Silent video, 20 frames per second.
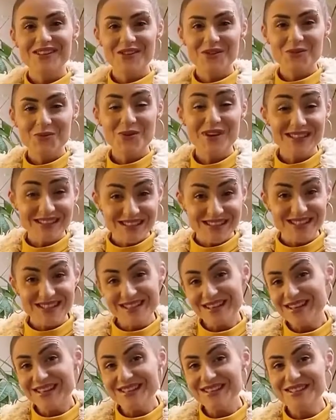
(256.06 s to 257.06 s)
When
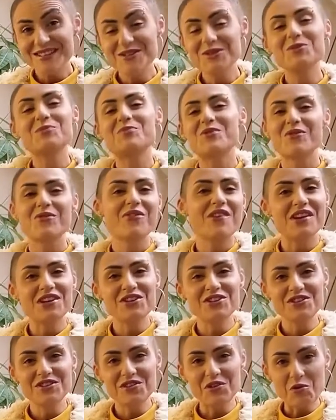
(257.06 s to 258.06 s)
designed to look
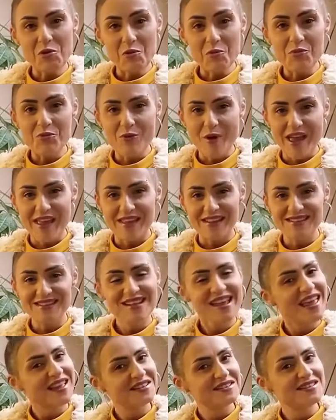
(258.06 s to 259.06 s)
professional on brand
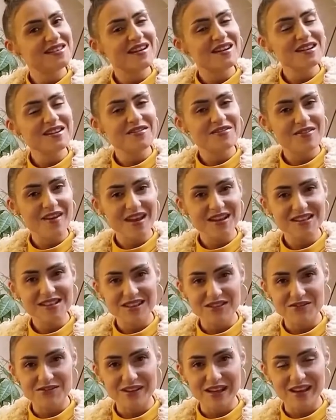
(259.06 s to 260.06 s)
and done
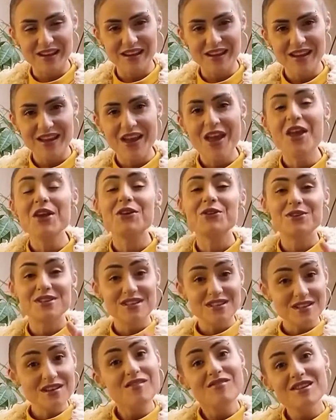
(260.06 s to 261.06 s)
effectively, your
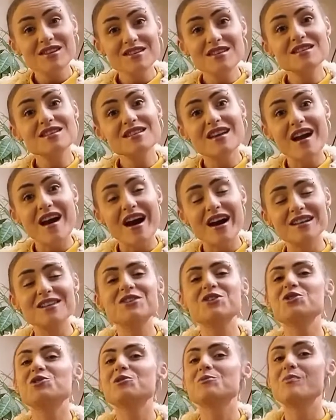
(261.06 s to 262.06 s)
services guide
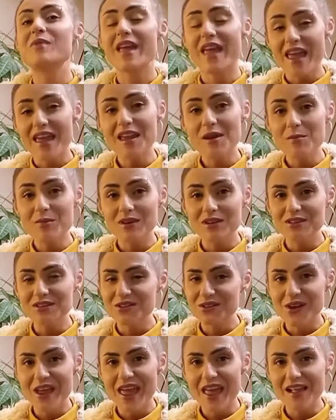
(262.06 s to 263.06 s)
should be able
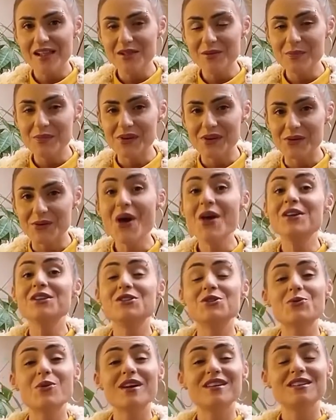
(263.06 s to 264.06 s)
to help you
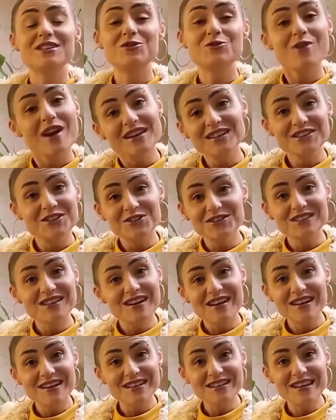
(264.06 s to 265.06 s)
to attract your
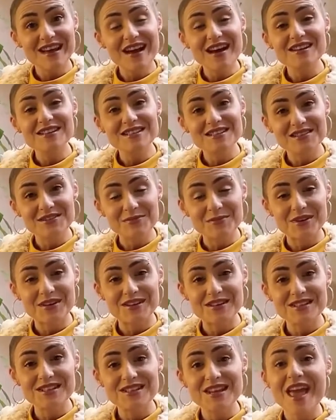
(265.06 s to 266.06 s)
target
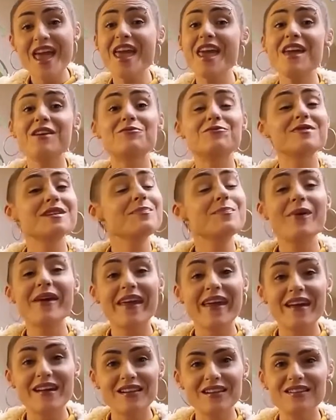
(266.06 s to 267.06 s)
customers and
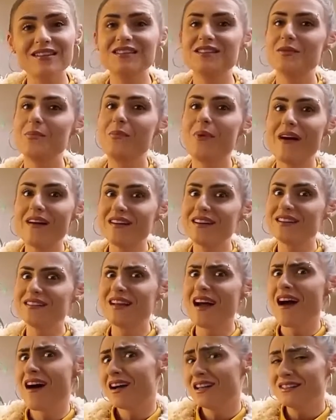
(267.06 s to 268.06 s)
repel the bargain
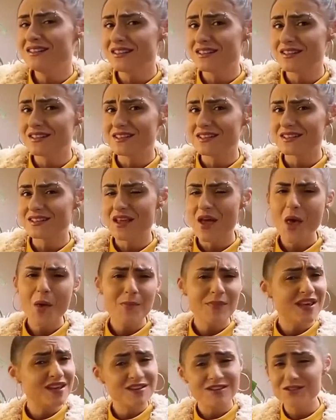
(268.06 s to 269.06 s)
hunters,
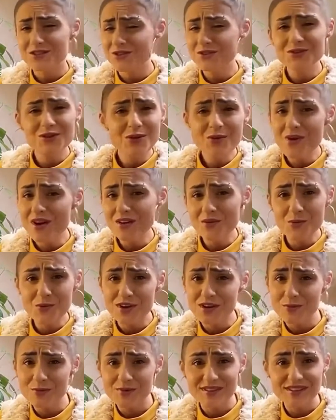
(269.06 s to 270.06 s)
because you don't want to
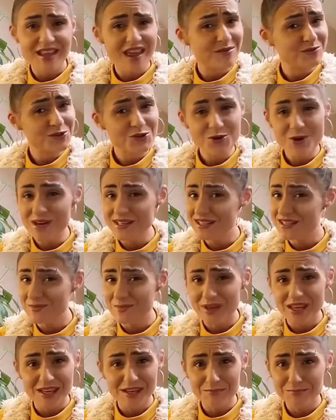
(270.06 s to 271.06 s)
work with them, trust
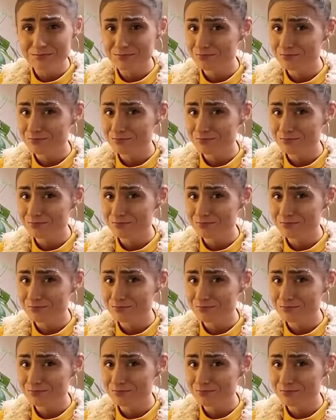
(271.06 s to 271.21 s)
me.